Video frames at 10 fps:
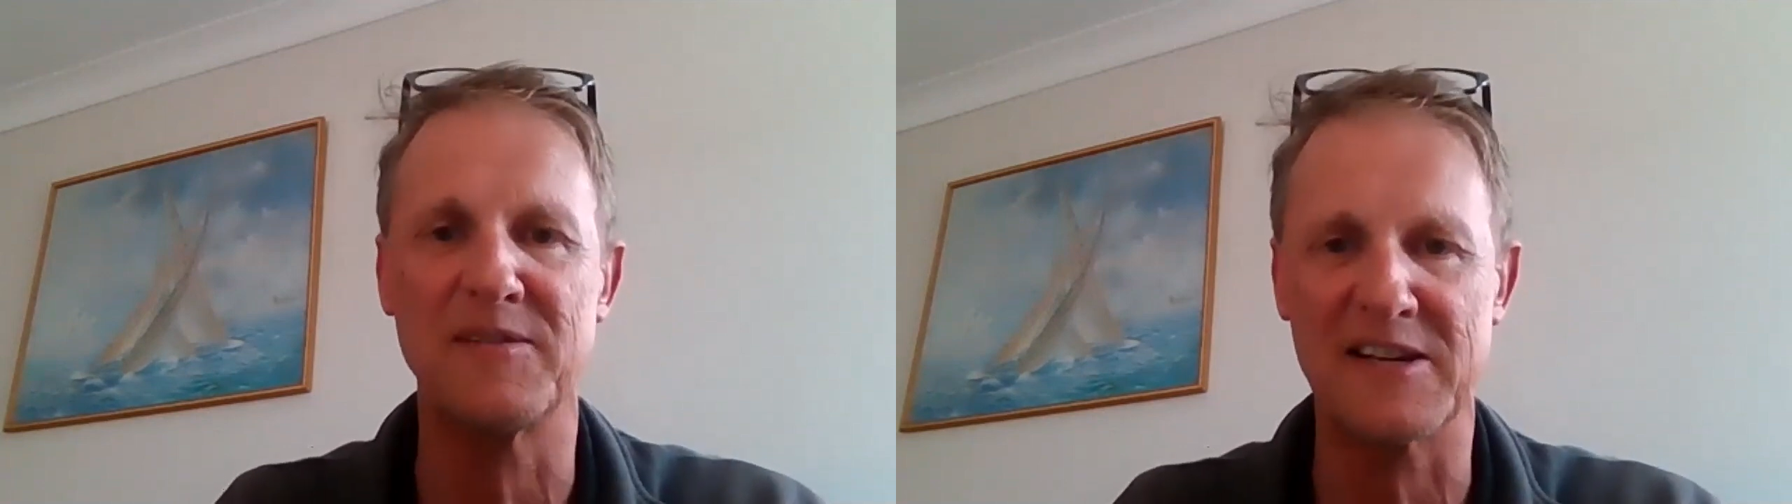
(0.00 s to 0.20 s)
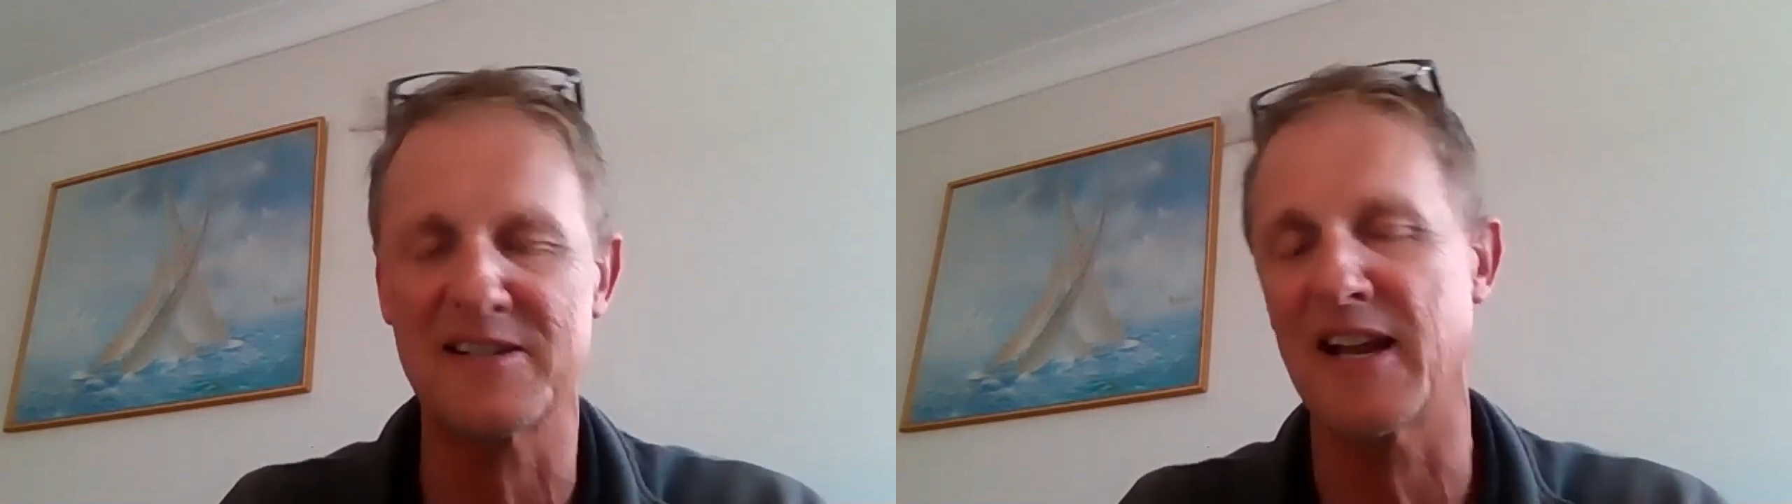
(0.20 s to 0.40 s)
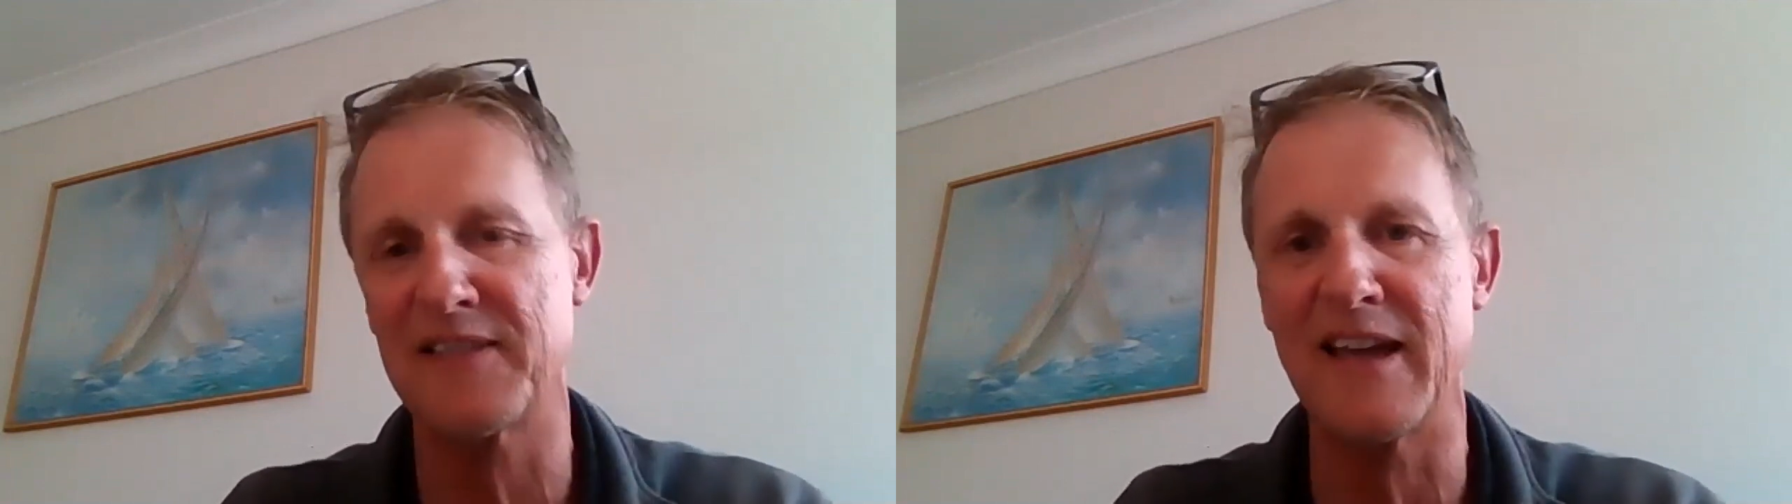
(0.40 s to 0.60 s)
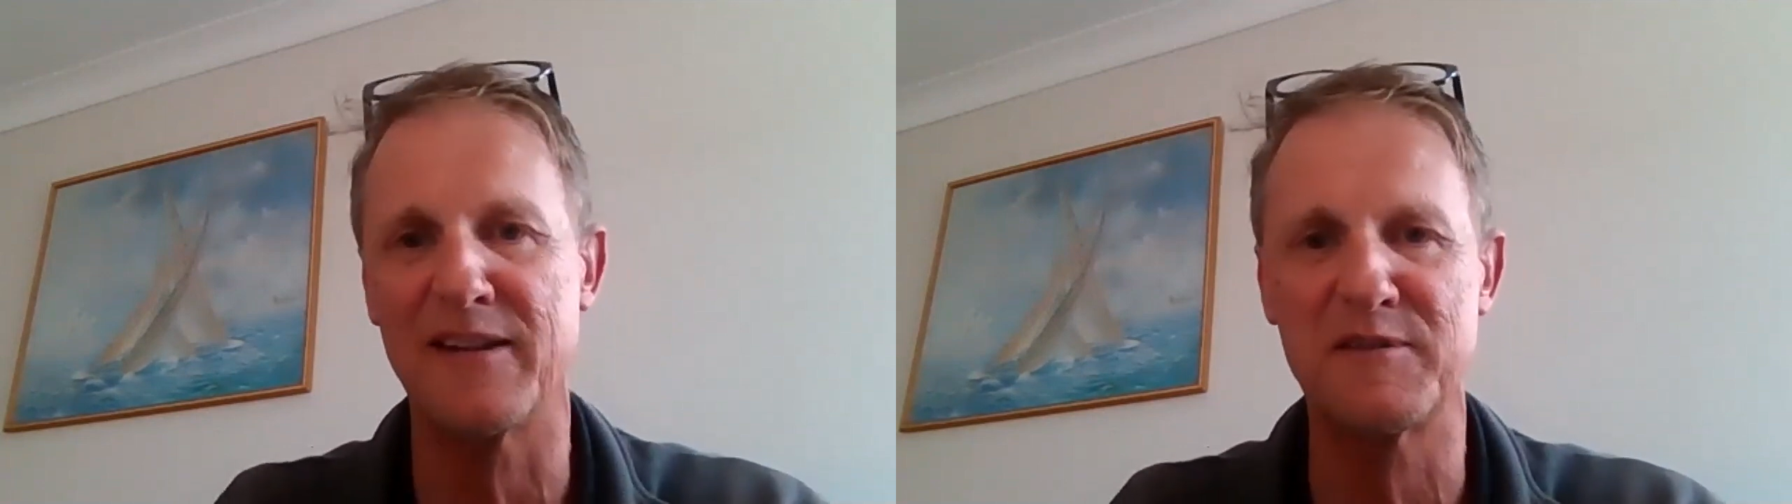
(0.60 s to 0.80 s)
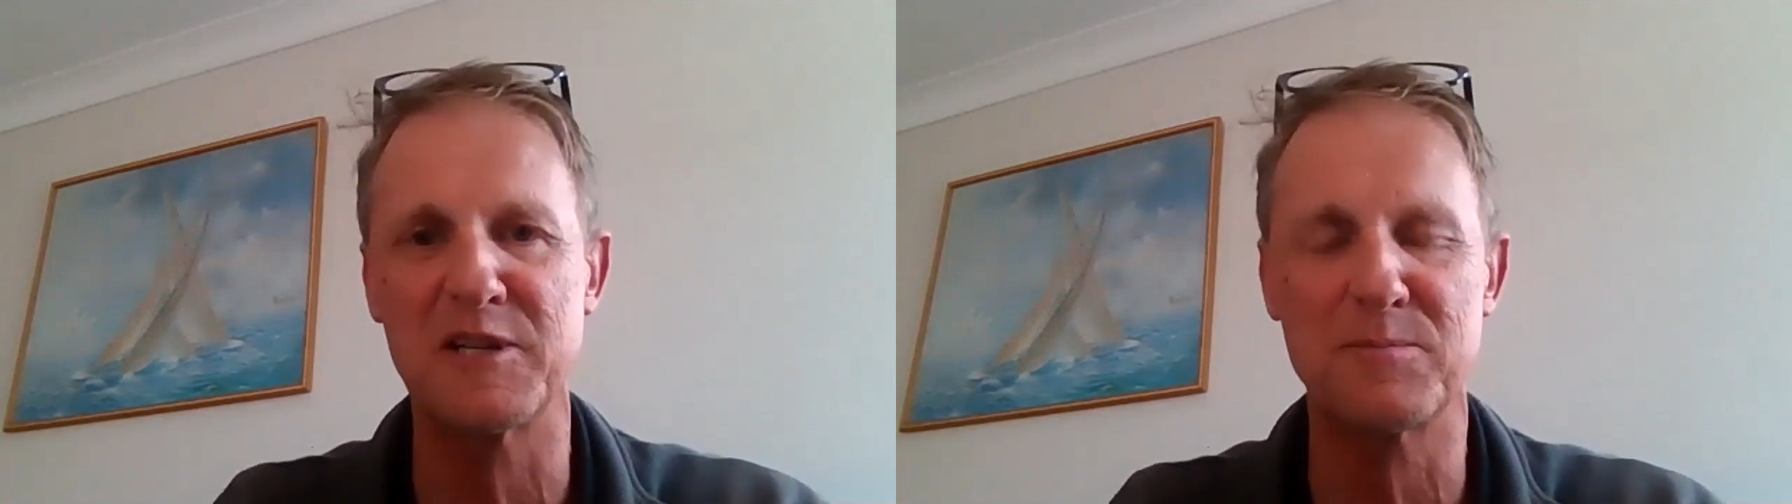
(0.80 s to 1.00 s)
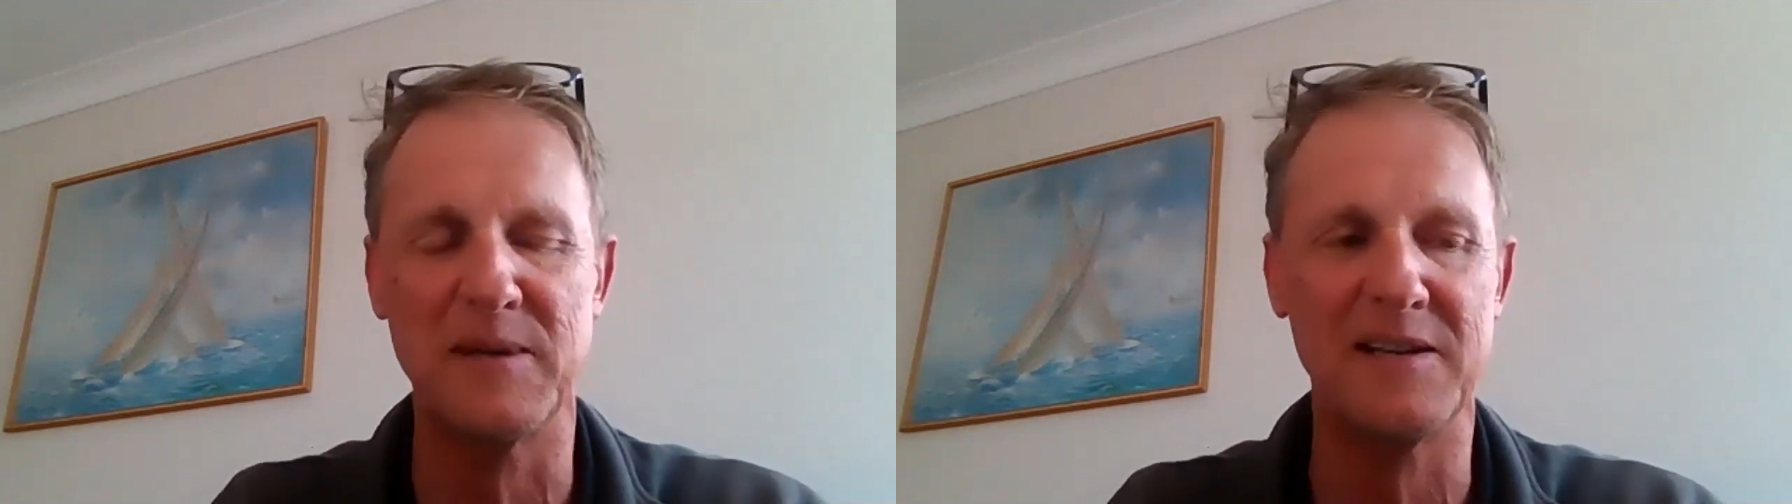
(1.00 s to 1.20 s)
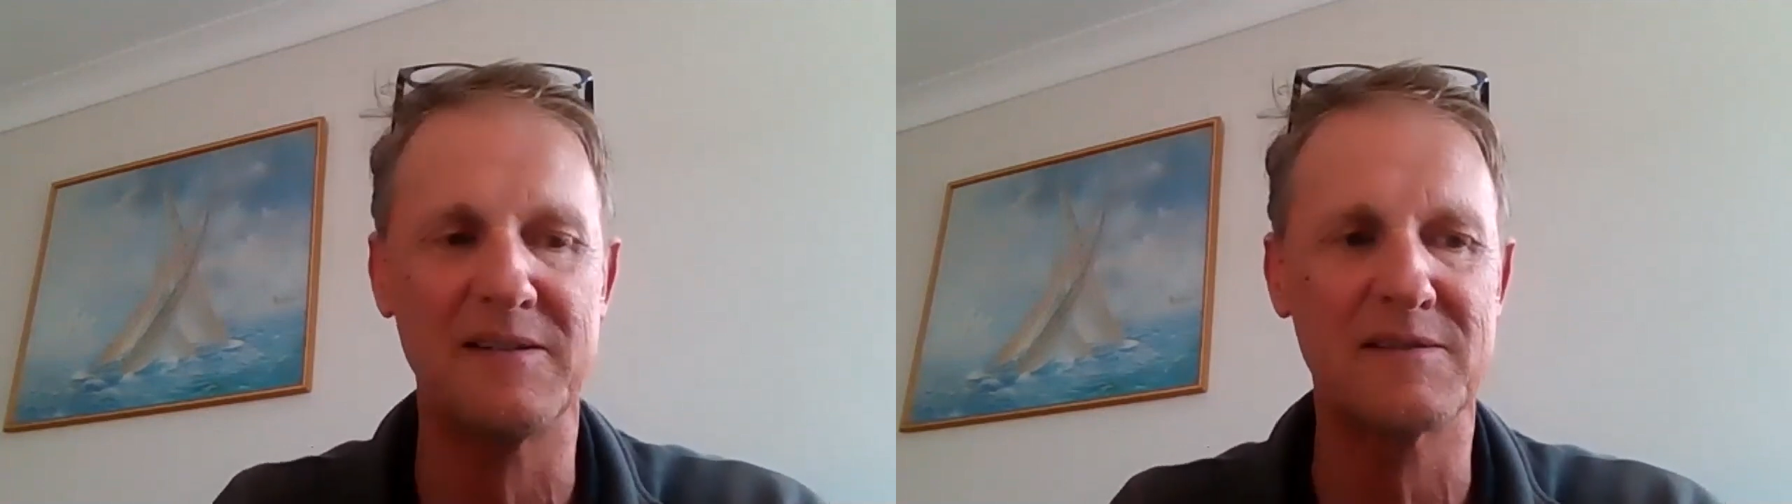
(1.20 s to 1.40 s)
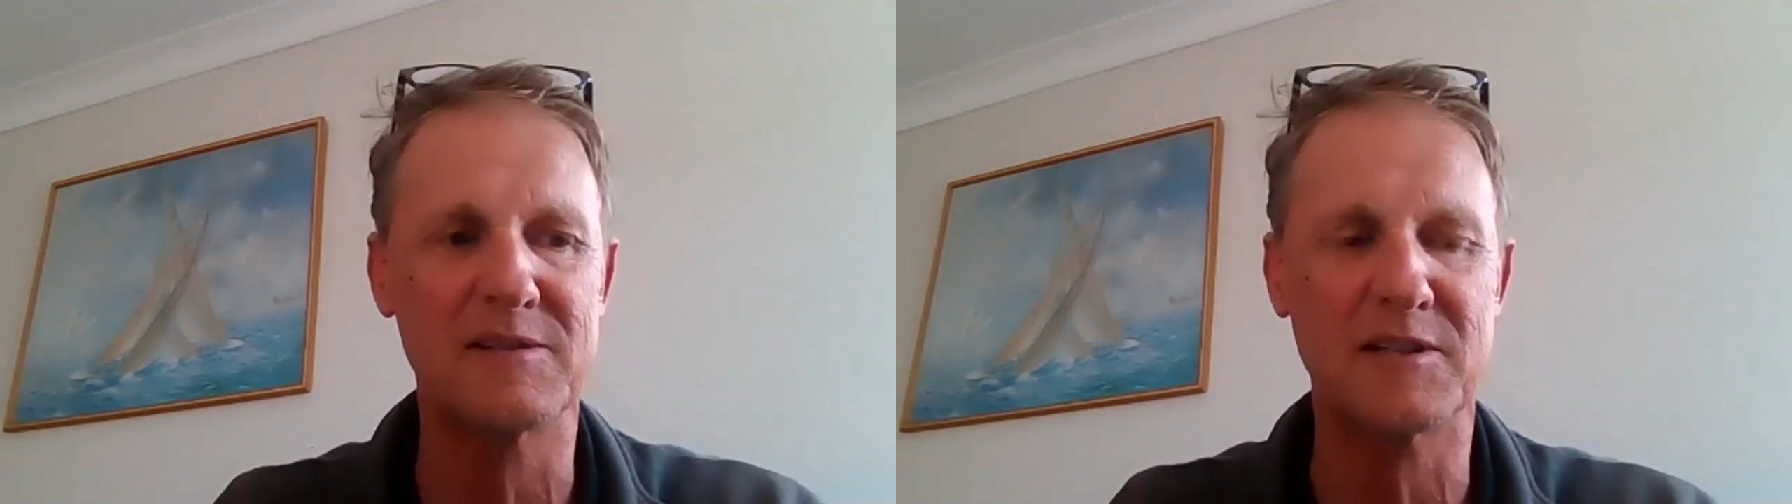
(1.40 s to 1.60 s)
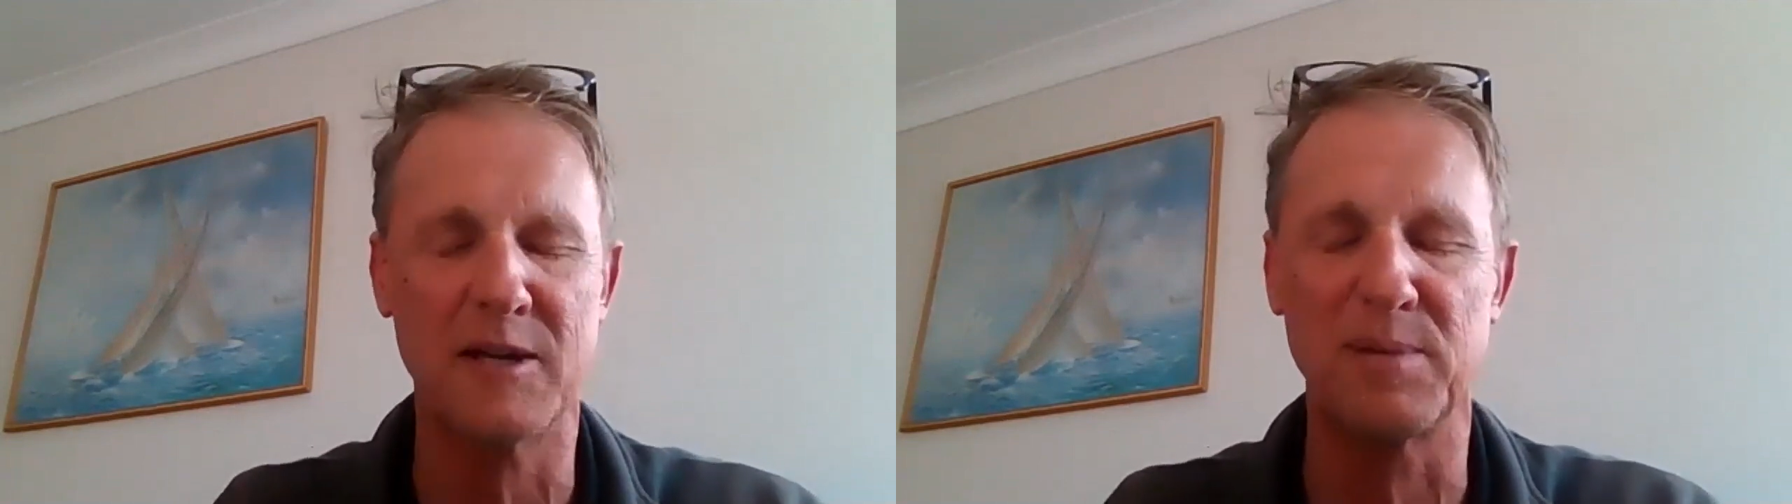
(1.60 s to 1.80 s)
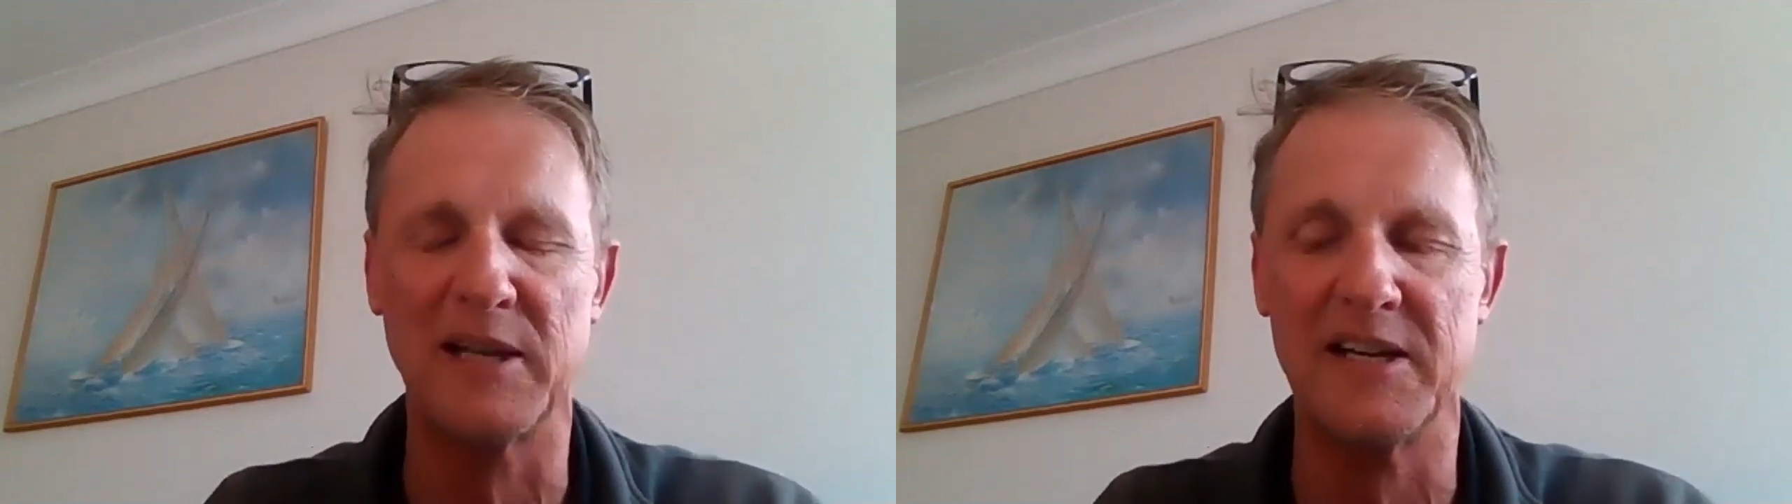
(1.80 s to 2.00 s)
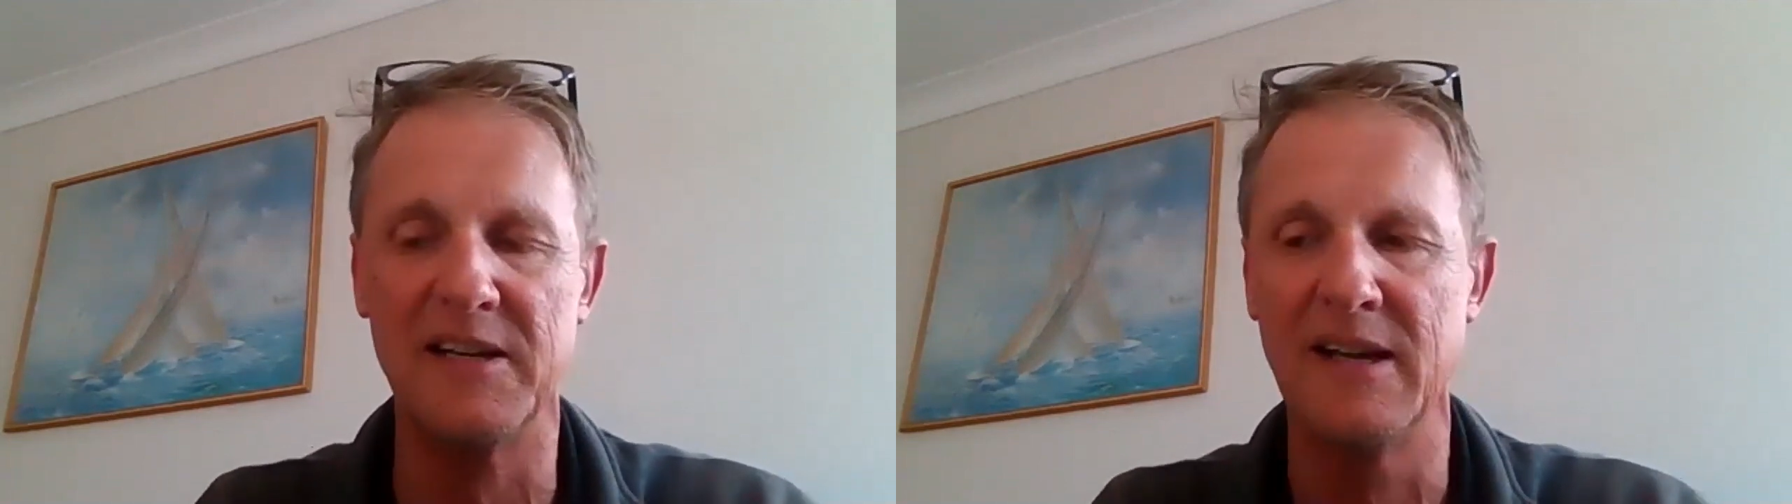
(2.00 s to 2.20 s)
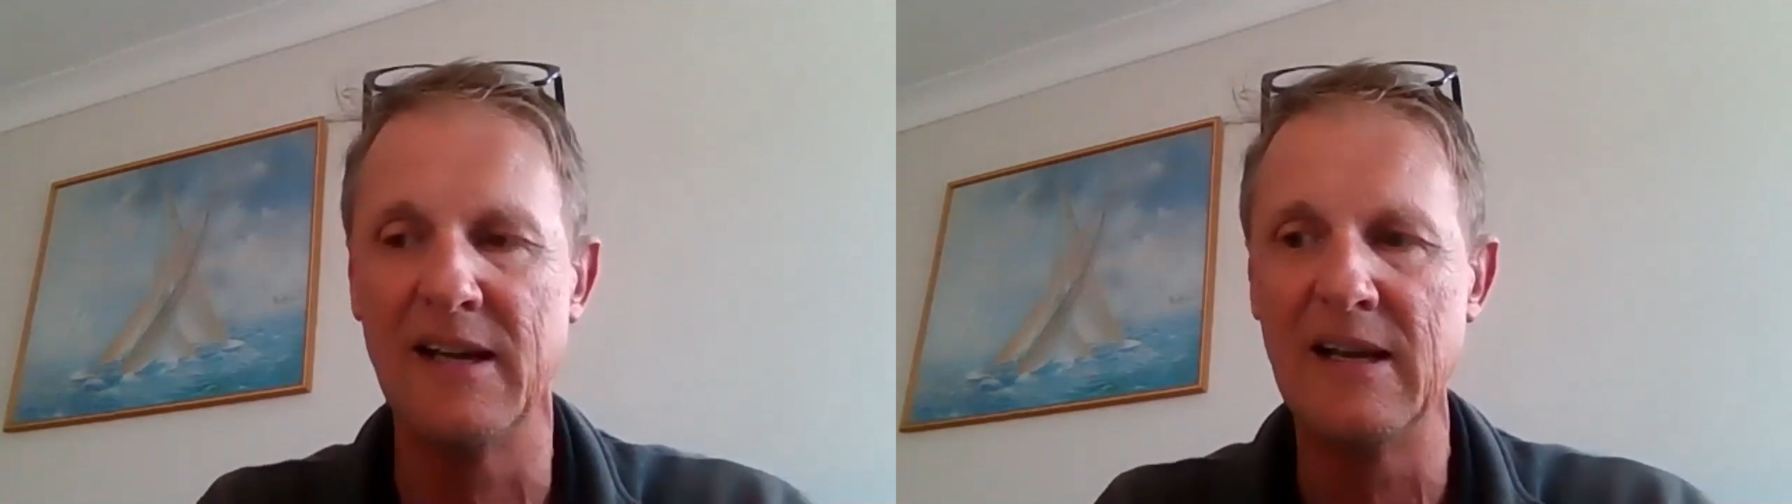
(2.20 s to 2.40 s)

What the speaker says: things like that have just been completed.